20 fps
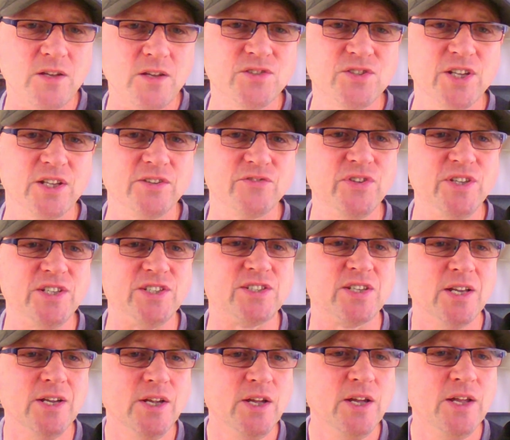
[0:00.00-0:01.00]
Dylan
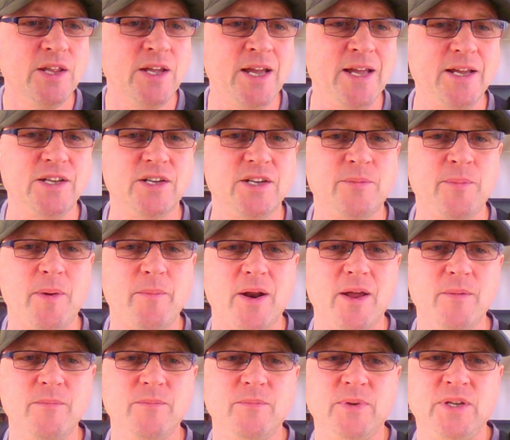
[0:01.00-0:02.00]
Reid, you remember
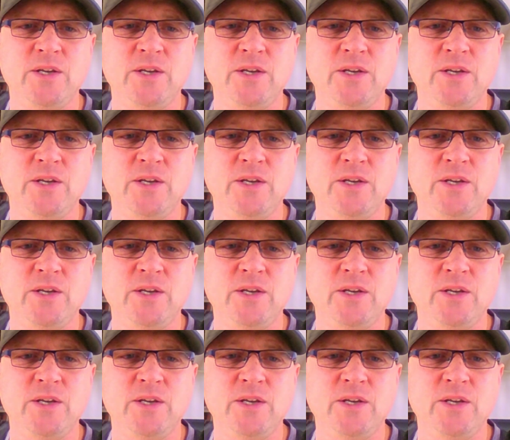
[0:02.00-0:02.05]
him,